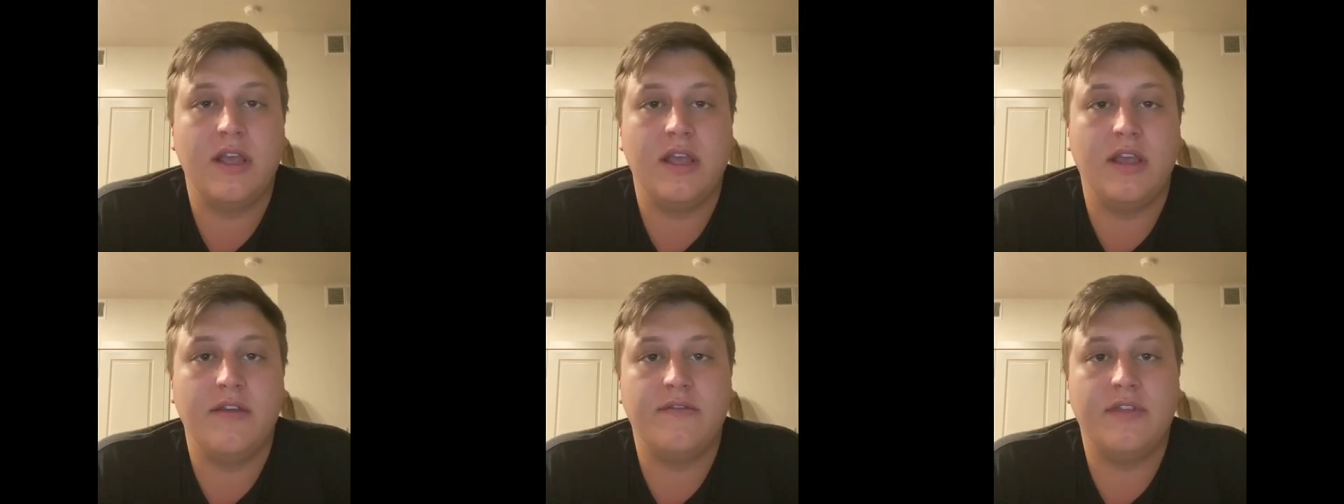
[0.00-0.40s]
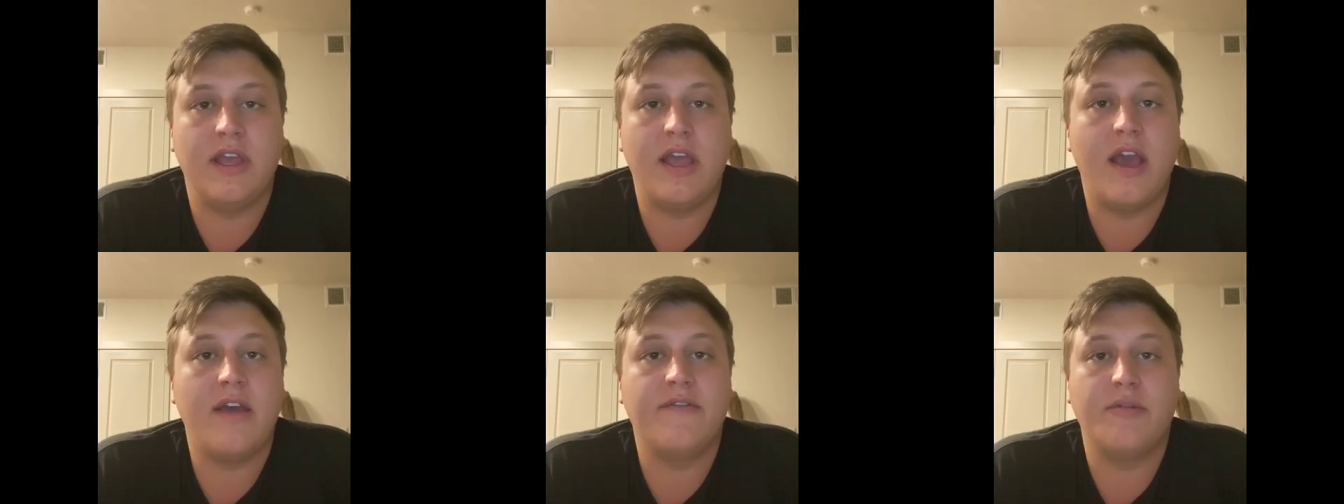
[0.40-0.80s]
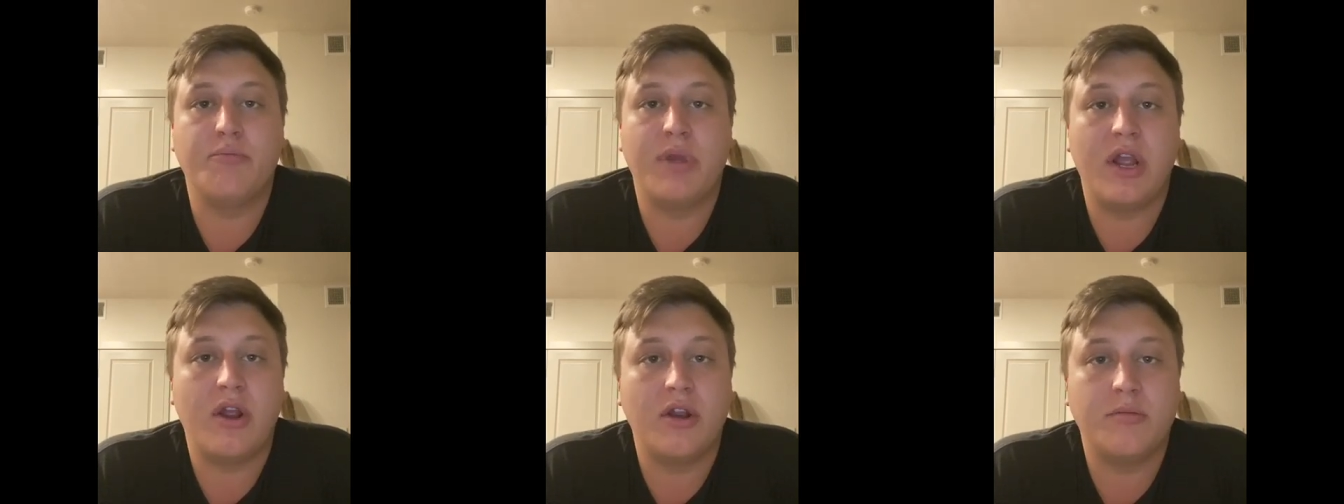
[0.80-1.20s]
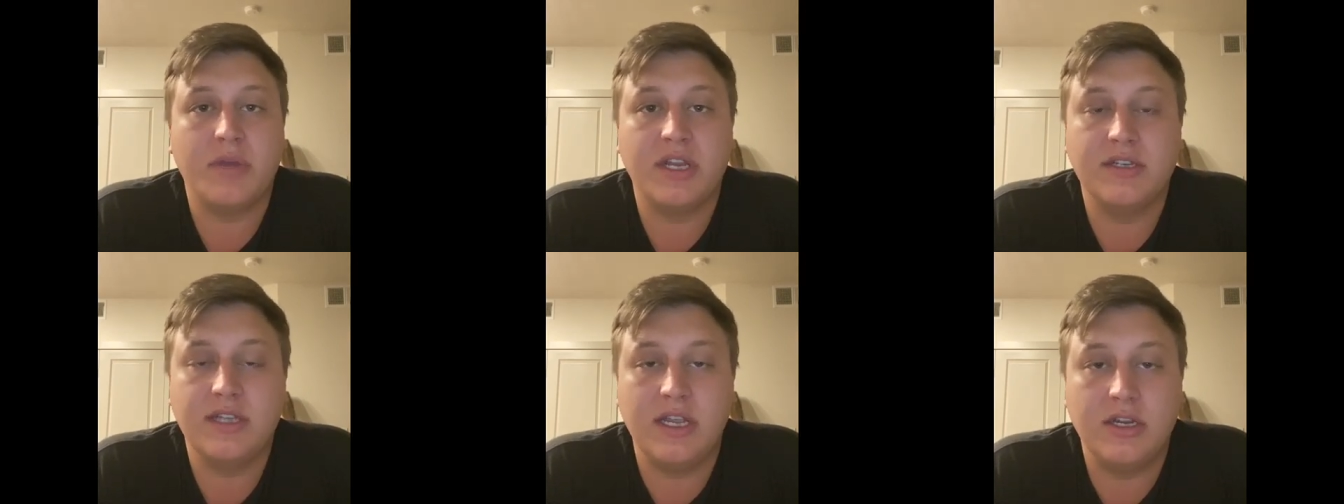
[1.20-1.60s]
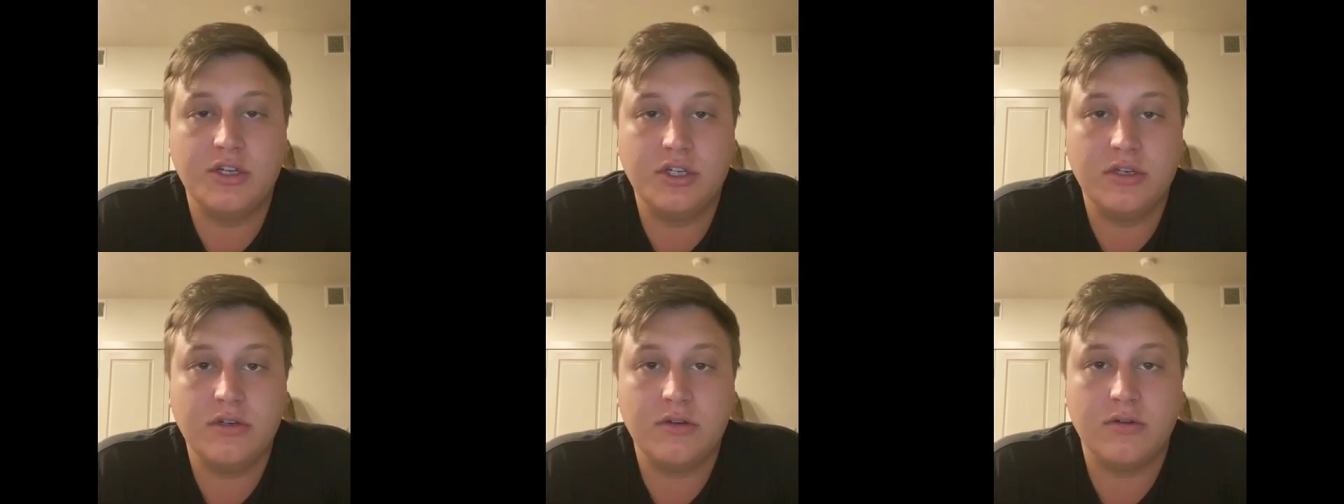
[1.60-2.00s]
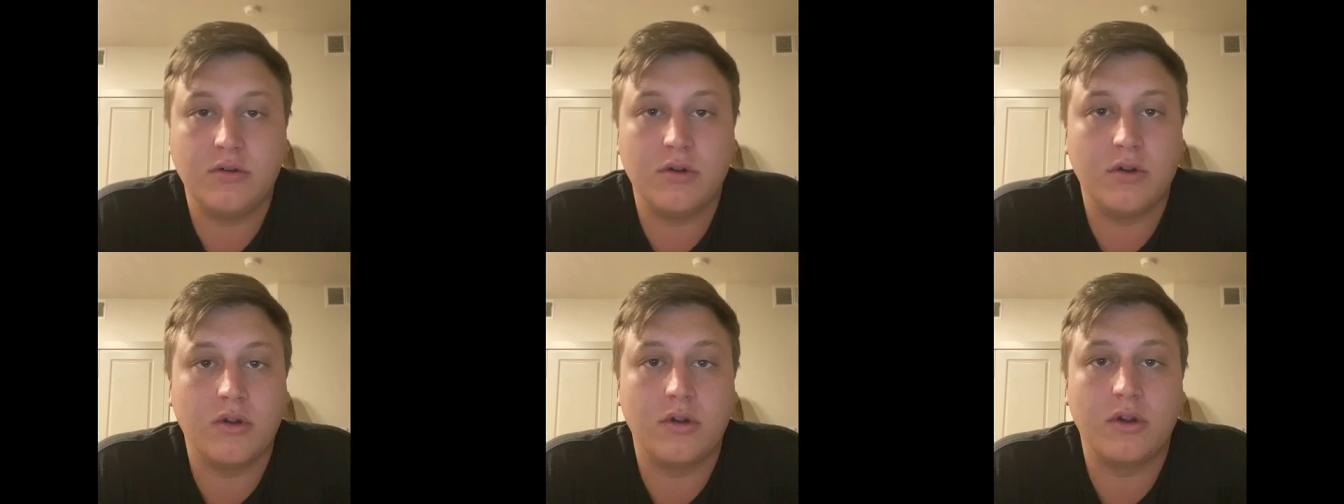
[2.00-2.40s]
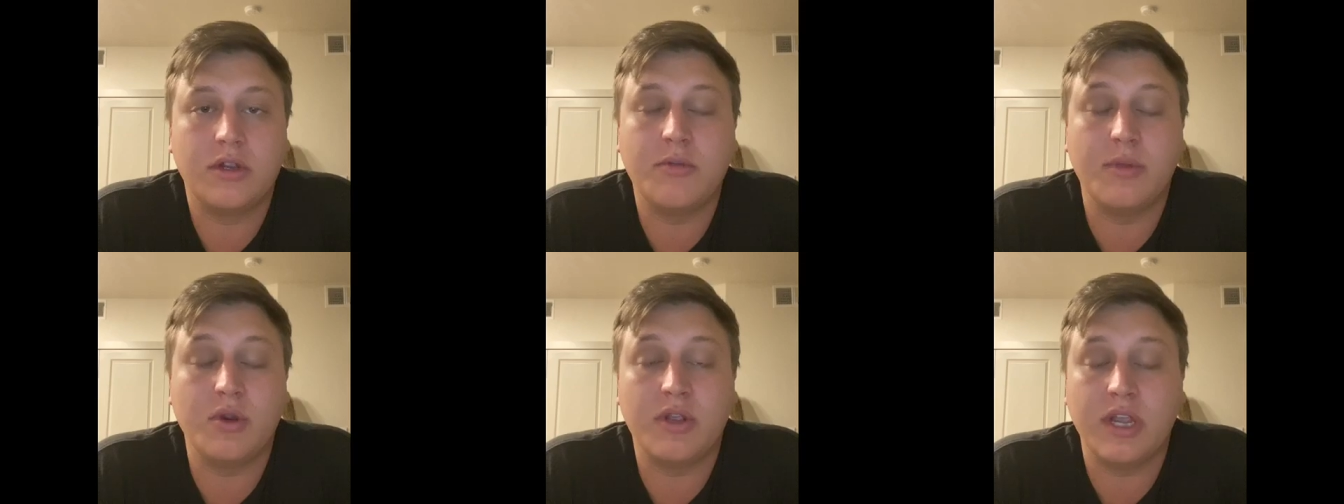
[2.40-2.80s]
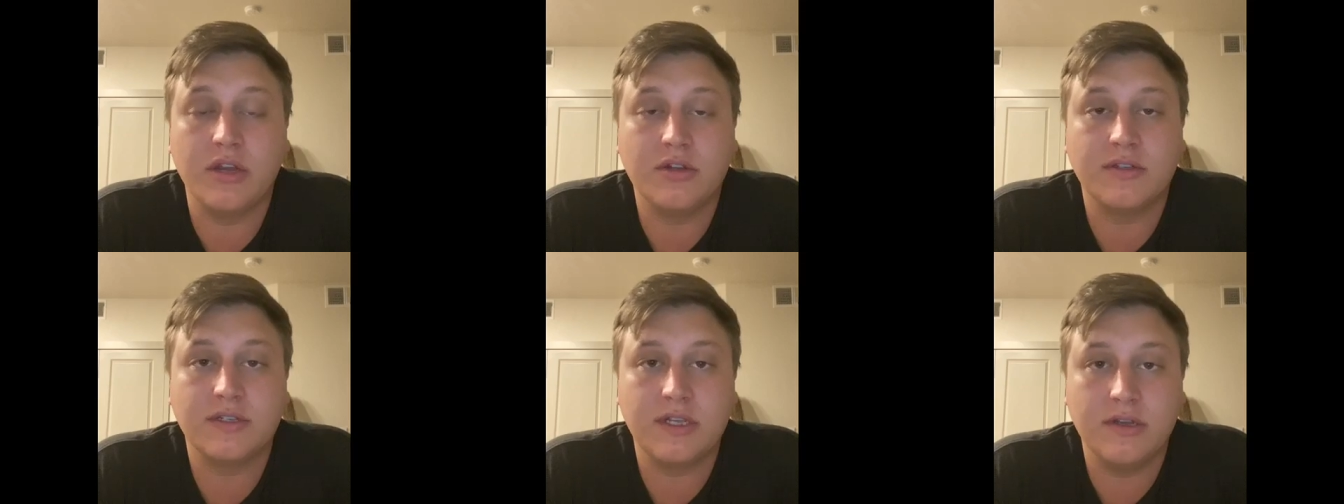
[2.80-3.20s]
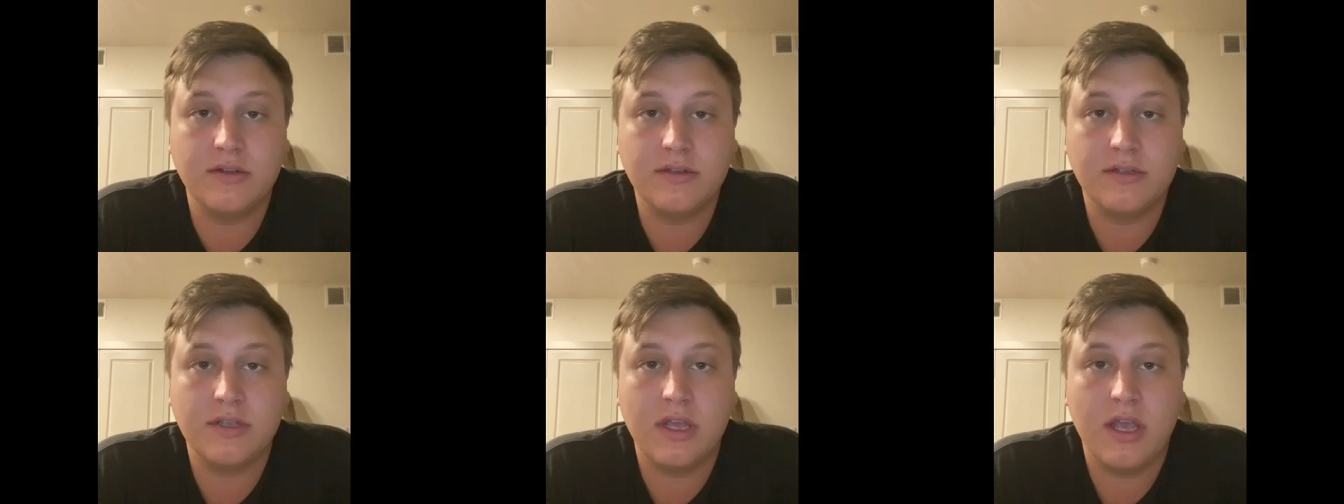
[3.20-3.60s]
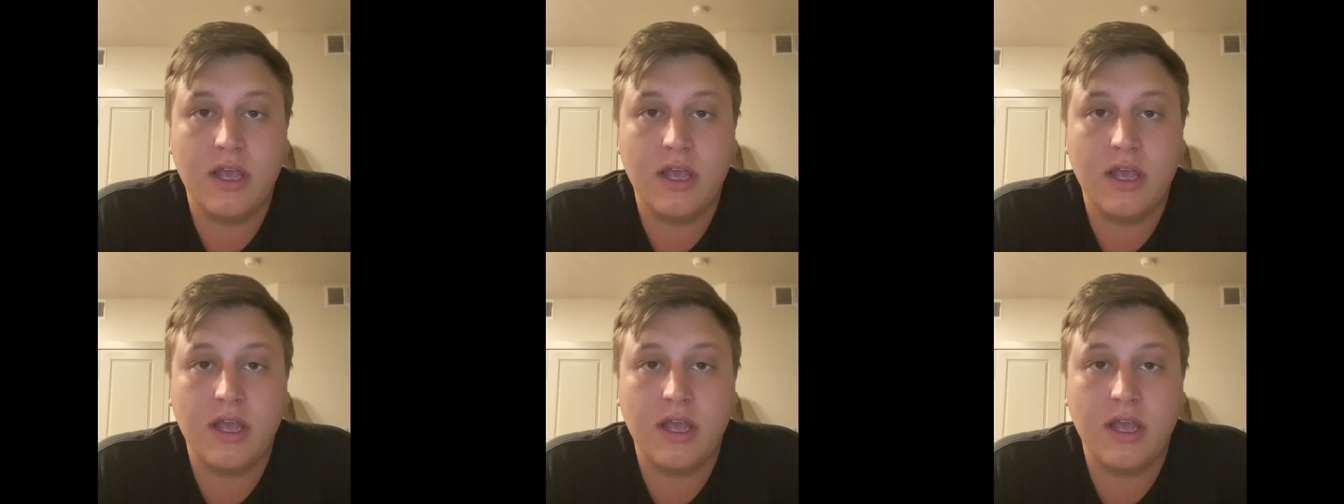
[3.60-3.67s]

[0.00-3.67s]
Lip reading: if they have impaired mentation or communication skills,